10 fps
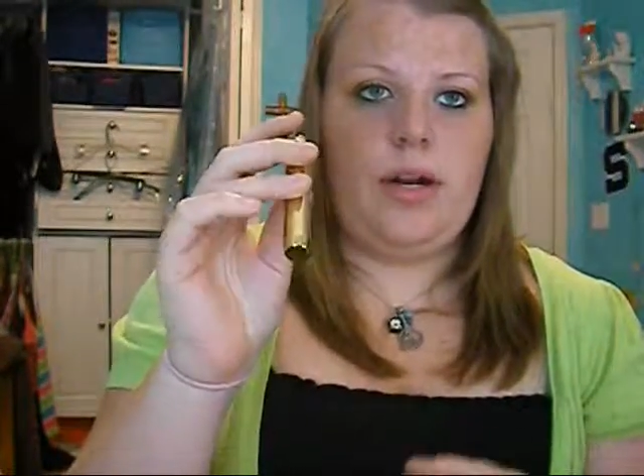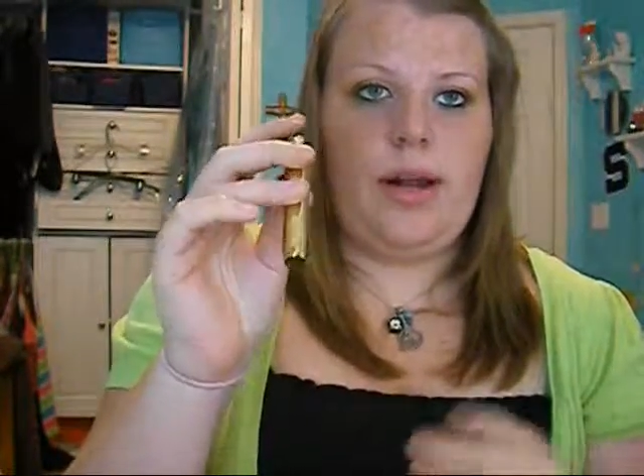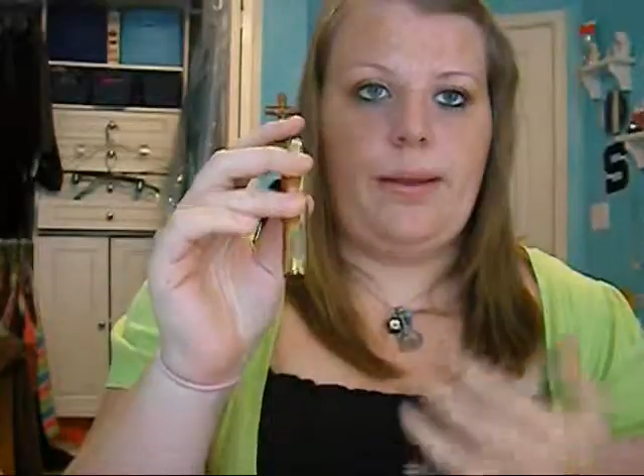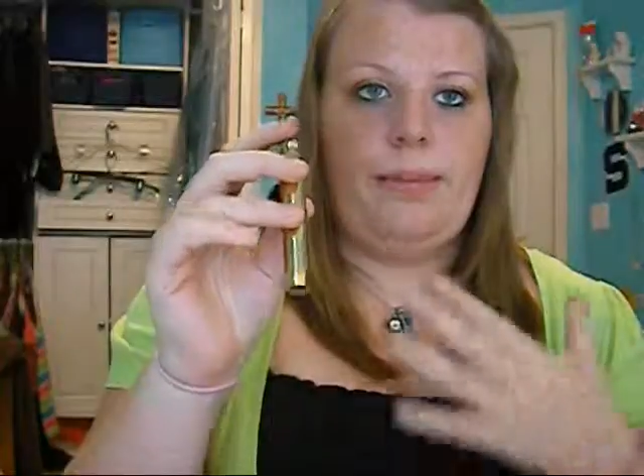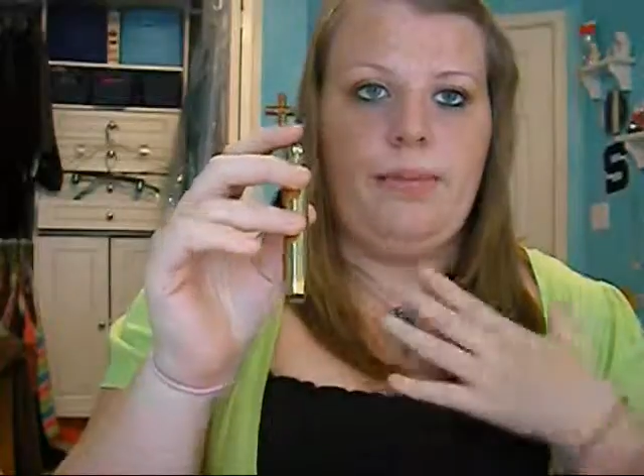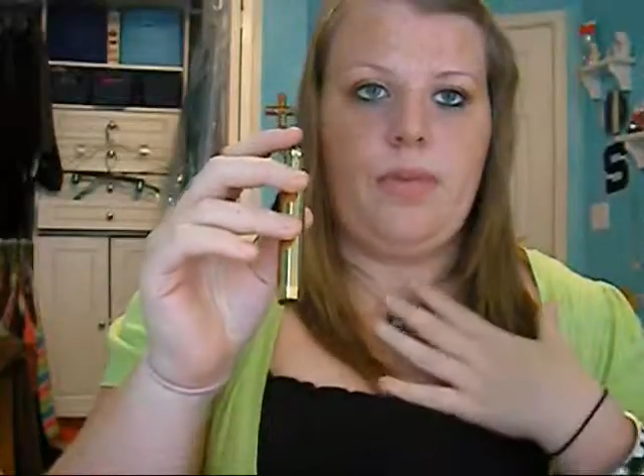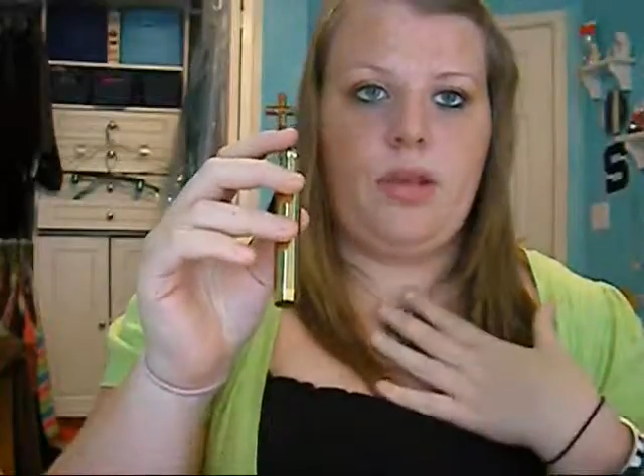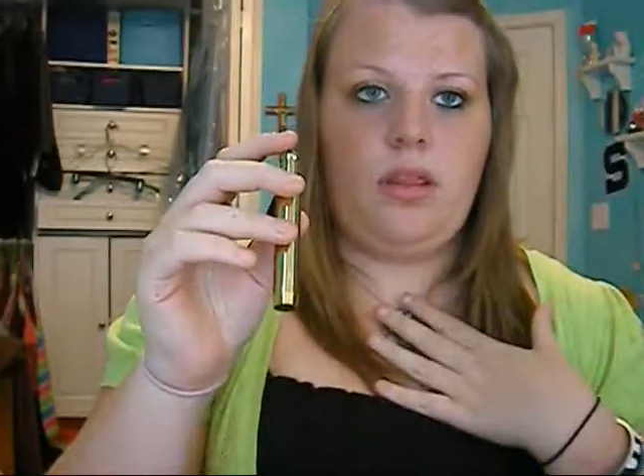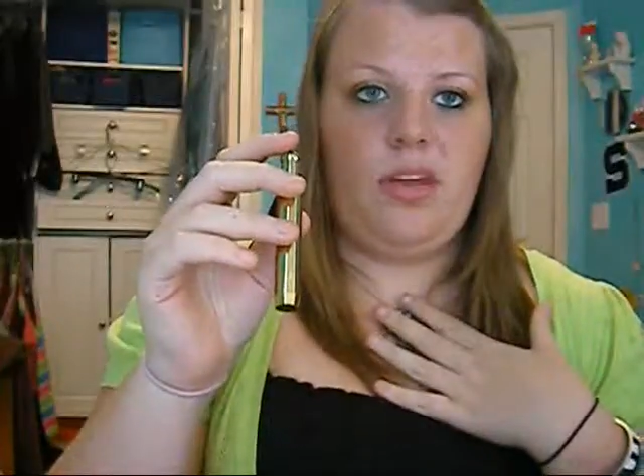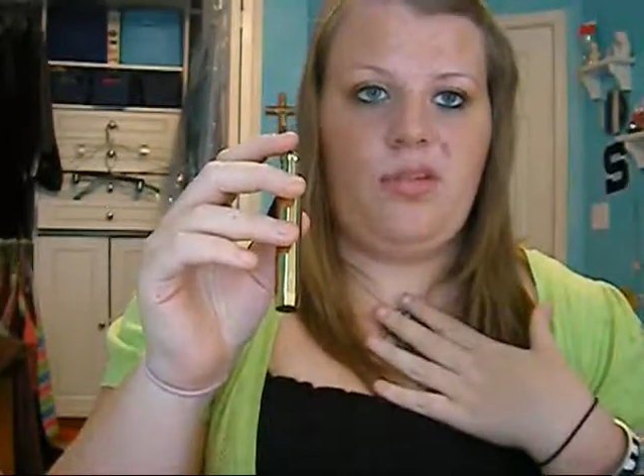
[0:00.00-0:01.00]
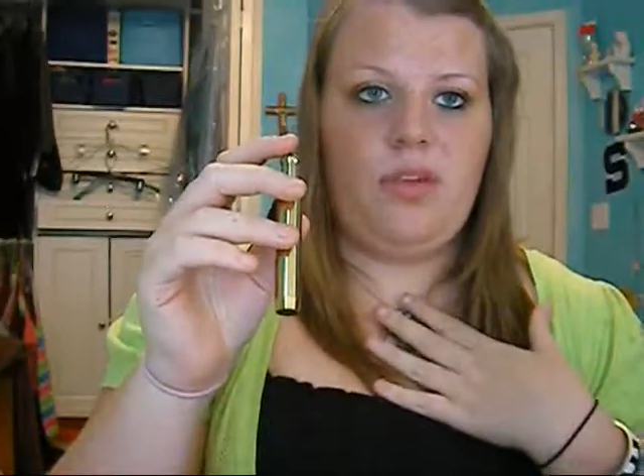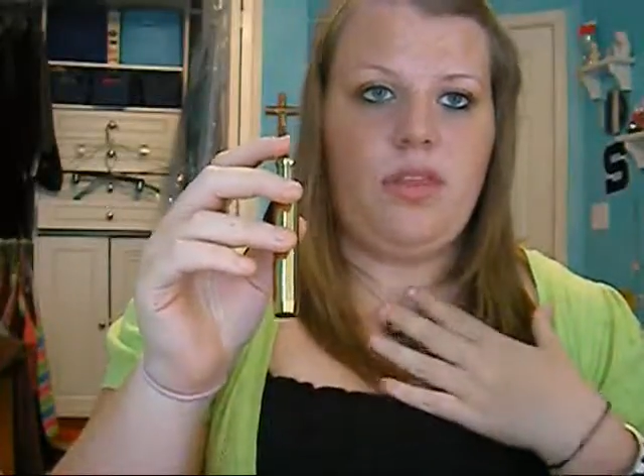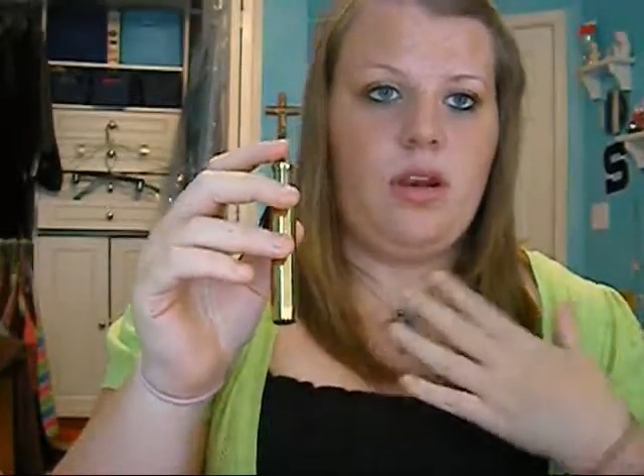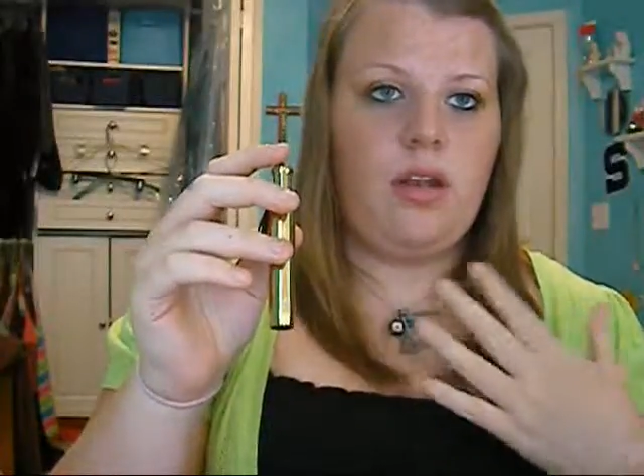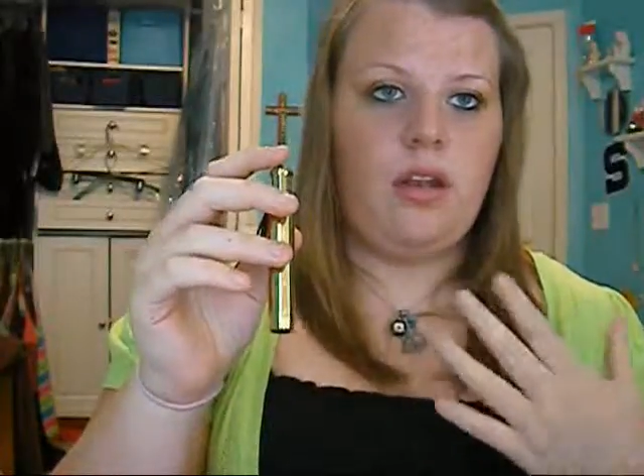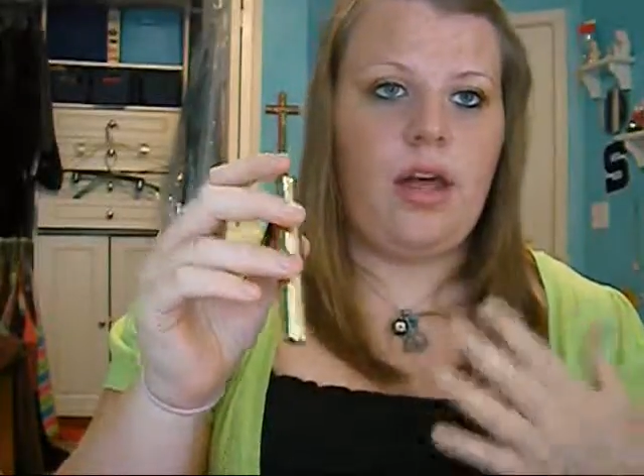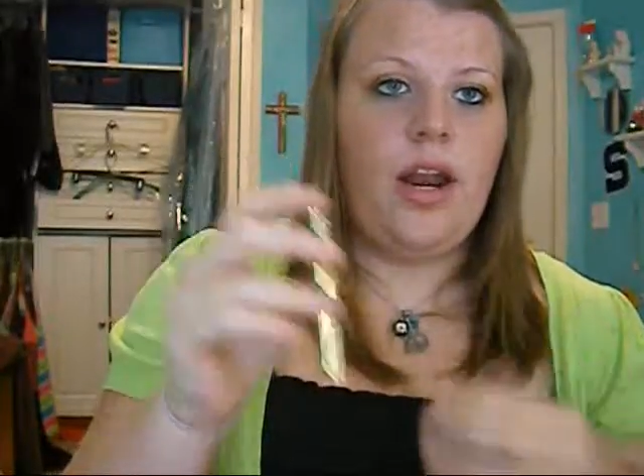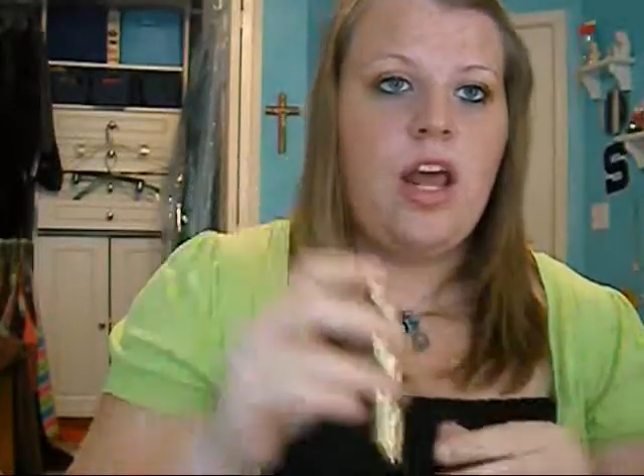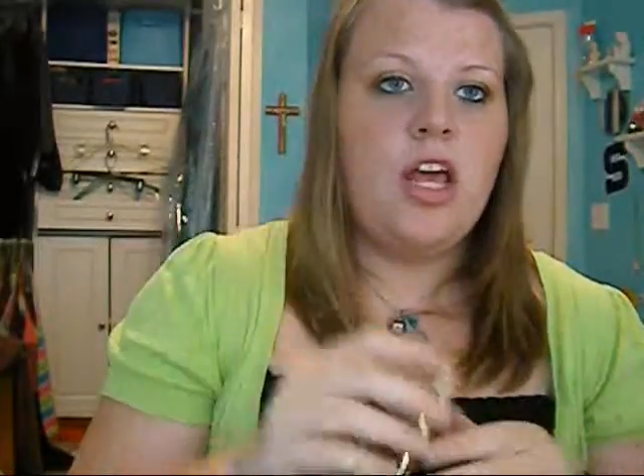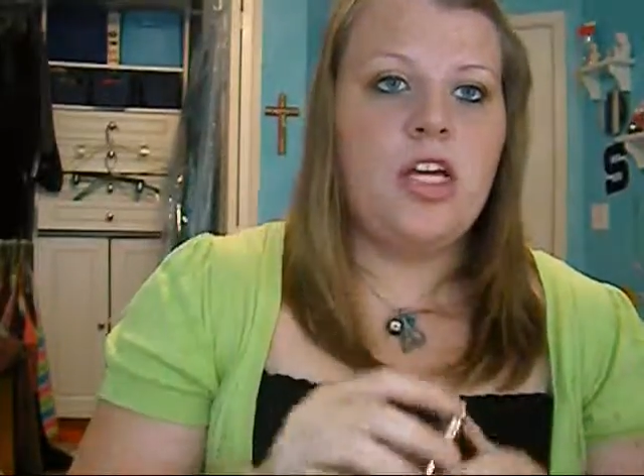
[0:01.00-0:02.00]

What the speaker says: but I'm in love with it a lot.